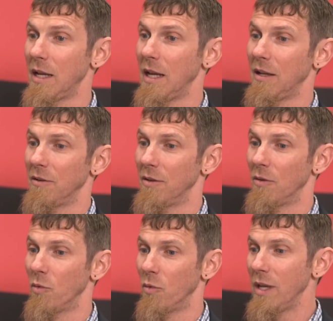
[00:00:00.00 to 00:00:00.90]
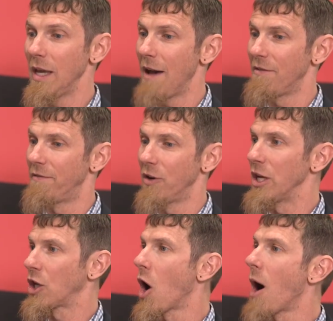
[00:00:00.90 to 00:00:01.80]
say we have a
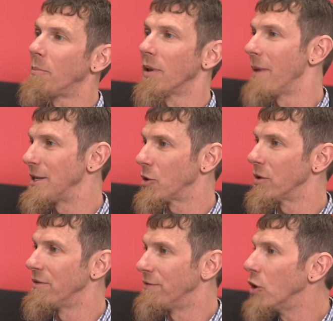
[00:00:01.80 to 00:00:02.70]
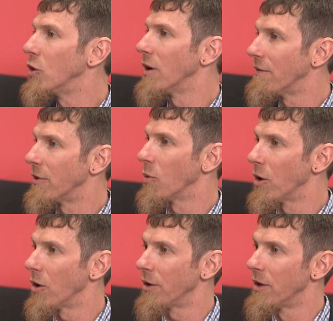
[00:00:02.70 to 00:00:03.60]
very complementary view of the
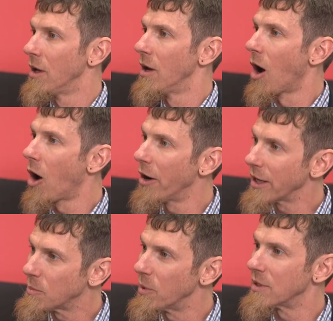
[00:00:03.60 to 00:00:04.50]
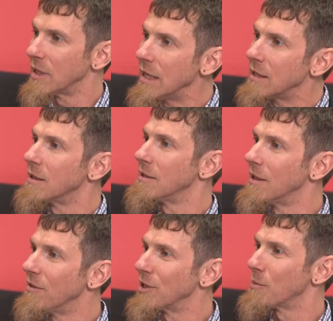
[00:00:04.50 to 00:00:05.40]
world. Our expertise is
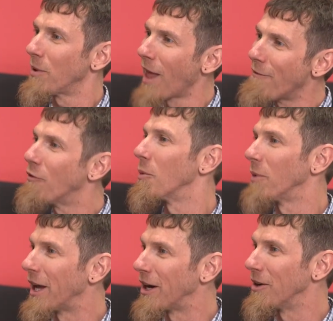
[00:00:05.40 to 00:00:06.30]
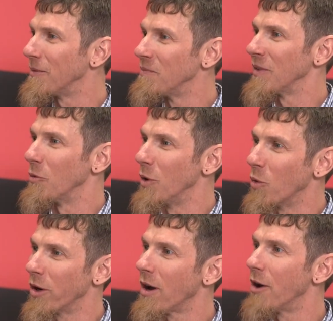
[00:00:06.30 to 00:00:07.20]
in this platform layer. We
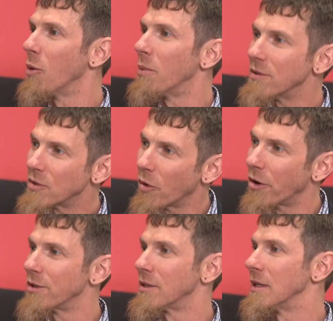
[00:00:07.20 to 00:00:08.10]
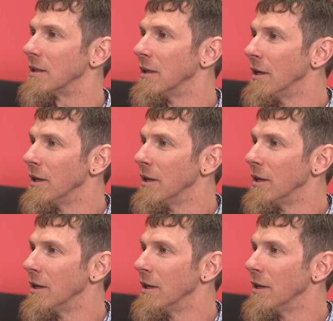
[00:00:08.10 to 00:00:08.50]
work on open source and